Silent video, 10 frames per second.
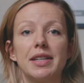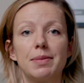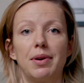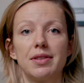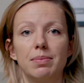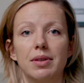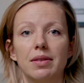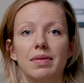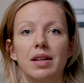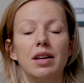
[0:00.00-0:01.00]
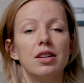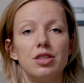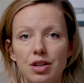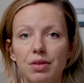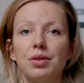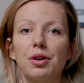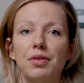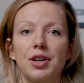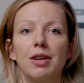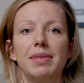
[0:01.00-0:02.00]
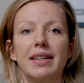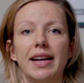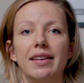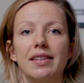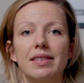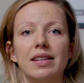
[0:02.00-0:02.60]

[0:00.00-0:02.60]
as possible. Don't overcomplicate it.